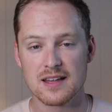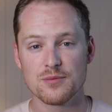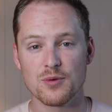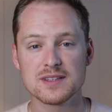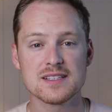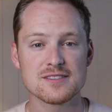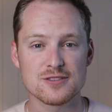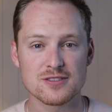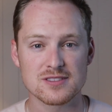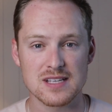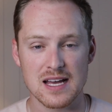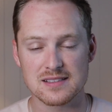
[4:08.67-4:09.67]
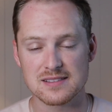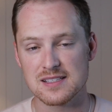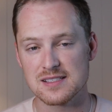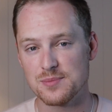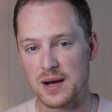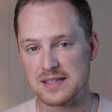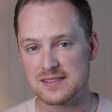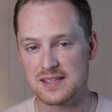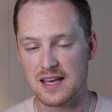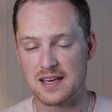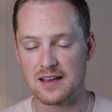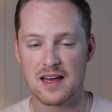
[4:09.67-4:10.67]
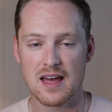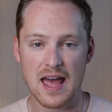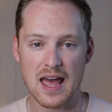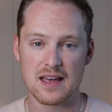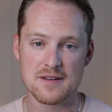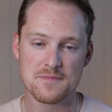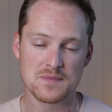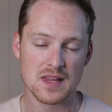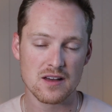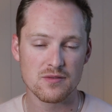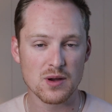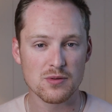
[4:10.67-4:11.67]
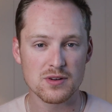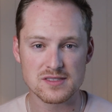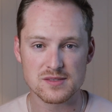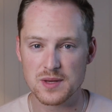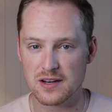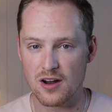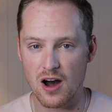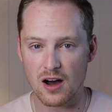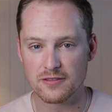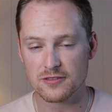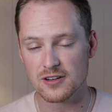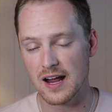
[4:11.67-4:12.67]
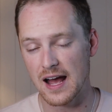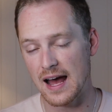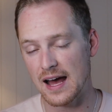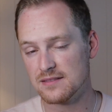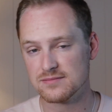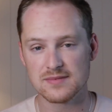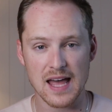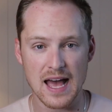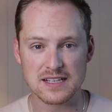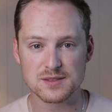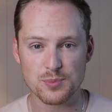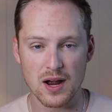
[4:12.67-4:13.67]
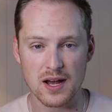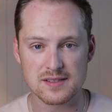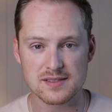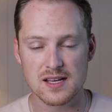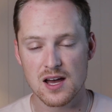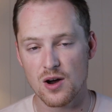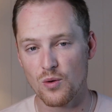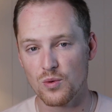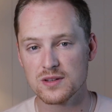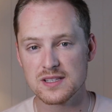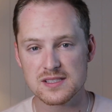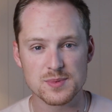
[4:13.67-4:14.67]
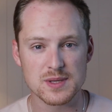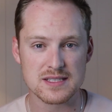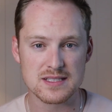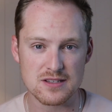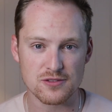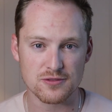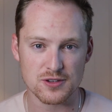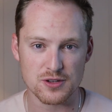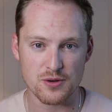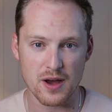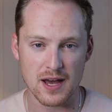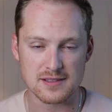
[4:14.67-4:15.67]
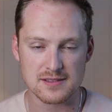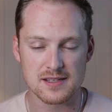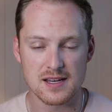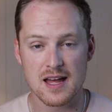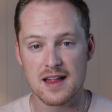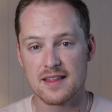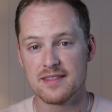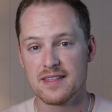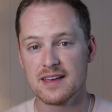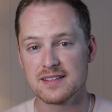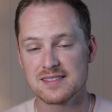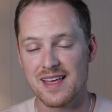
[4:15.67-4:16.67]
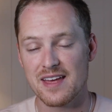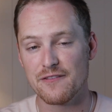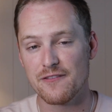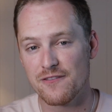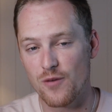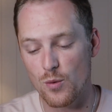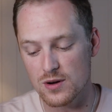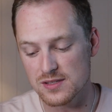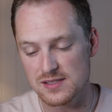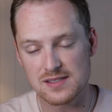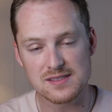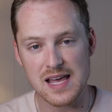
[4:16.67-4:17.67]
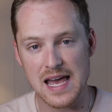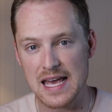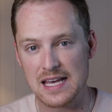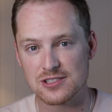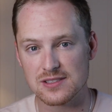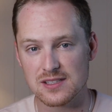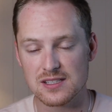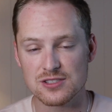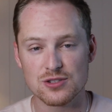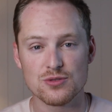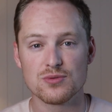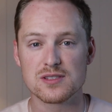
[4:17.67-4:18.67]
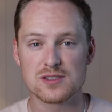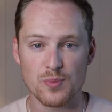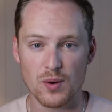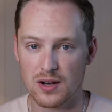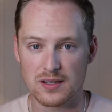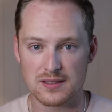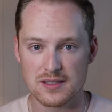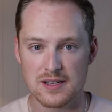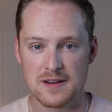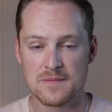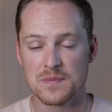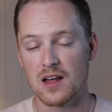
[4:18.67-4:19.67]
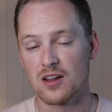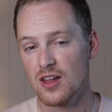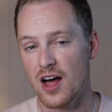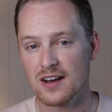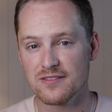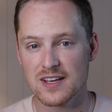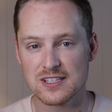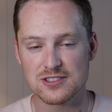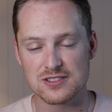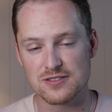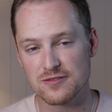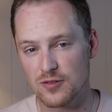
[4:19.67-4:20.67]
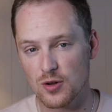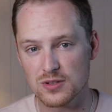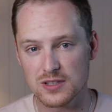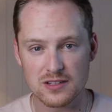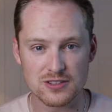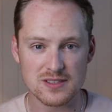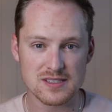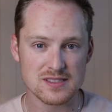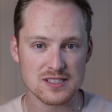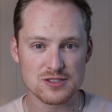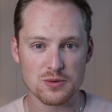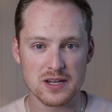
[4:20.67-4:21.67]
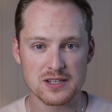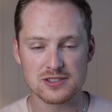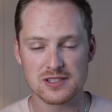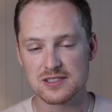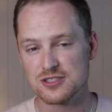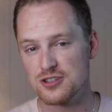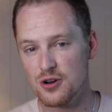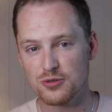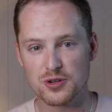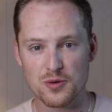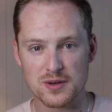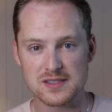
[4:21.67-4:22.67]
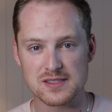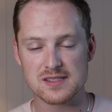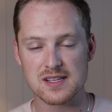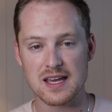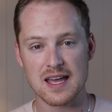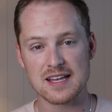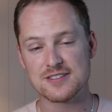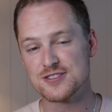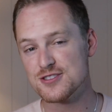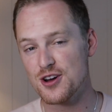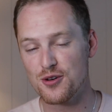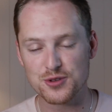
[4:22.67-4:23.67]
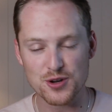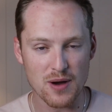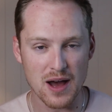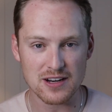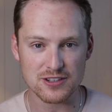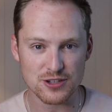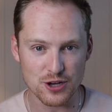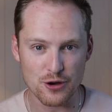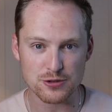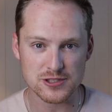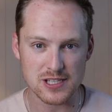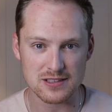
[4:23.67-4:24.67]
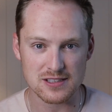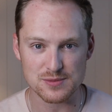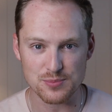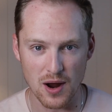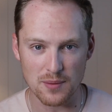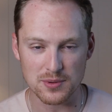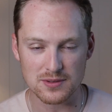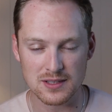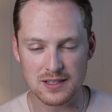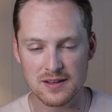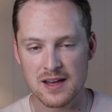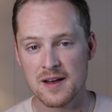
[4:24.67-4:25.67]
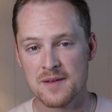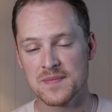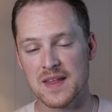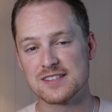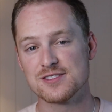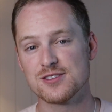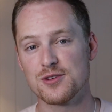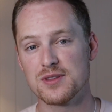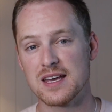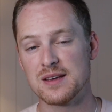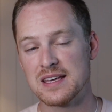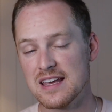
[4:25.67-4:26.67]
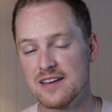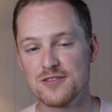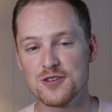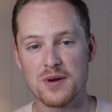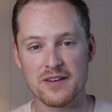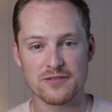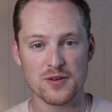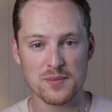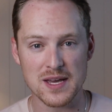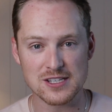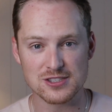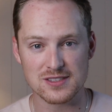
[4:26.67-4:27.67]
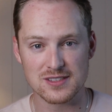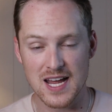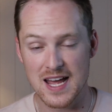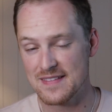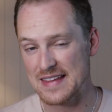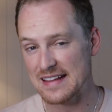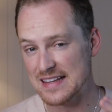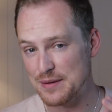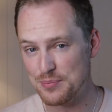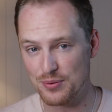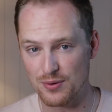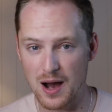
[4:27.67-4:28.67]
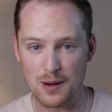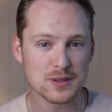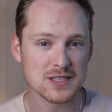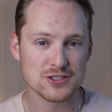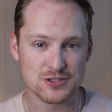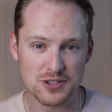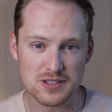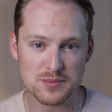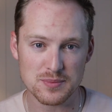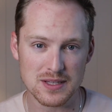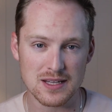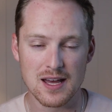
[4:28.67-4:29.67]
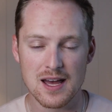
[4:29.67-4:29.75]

What this looks like is by saying, hey, if we were to submit an offer at X price, would this be a deal for you guys? This then forces the agent to respond. A lot of agents fold under this situation, don't know what to say, and don't know how to negotiate this properly. And so they give you information that they probably shouldn't be,